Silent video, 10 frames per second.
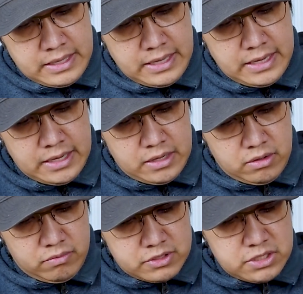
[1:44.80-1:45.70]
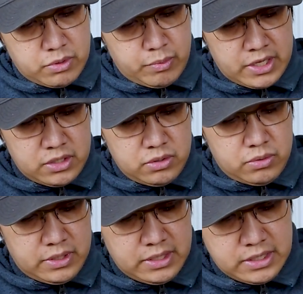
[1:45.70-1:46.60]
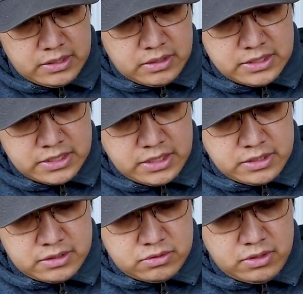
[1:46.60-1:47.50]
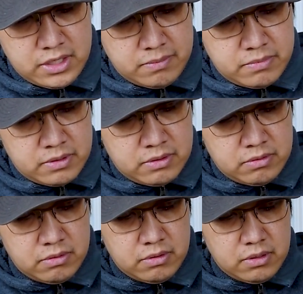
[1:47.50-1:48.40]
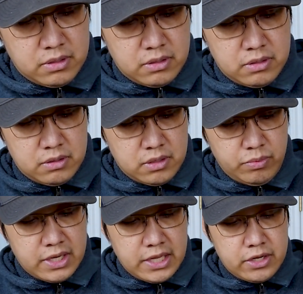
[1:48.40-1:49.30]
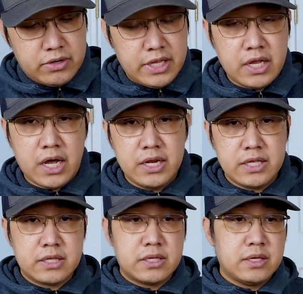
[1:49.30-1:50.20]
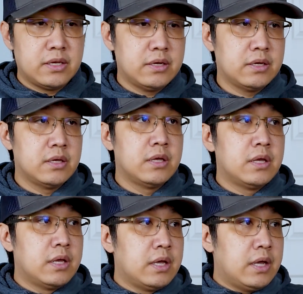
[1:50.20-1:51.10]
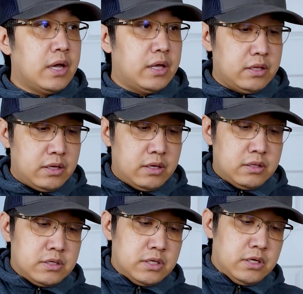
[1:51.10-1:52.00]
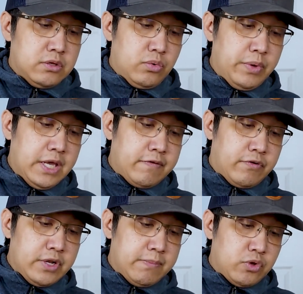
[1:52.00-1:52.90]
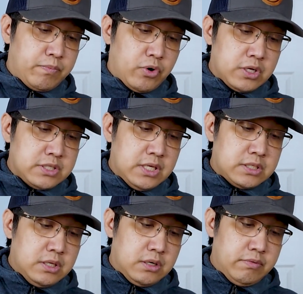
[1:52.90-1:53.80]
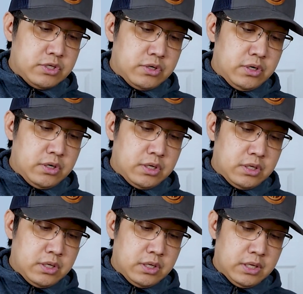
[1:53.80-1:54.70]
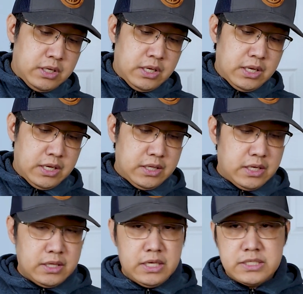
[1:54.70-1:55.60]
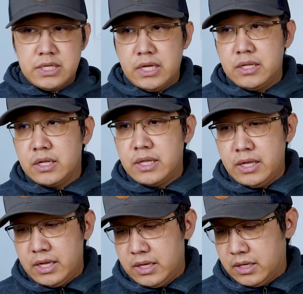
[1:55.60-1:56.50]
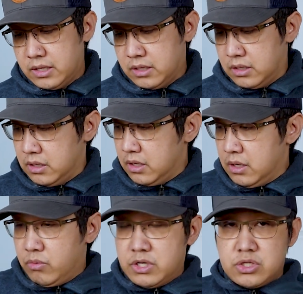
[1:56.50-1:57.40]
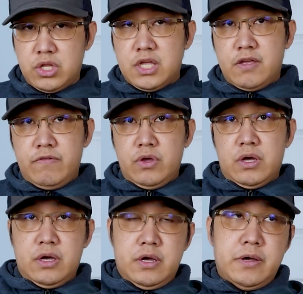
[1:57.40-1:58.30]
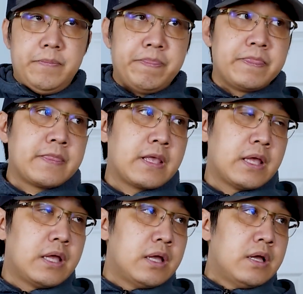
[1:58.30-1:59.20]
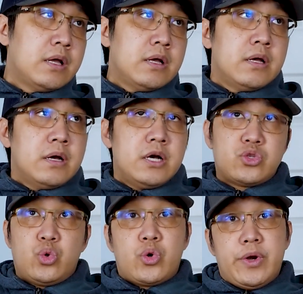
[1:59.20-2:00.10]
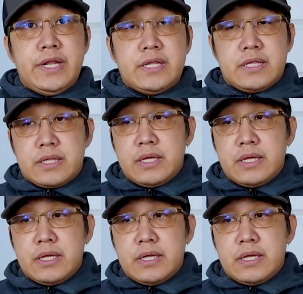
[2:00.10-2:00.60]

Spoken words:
we'll see what we can do. And then I sent it to them. A week later they got it, and there's another week for them to process the return. And then they said that, hey, we're just gonna give you a store credit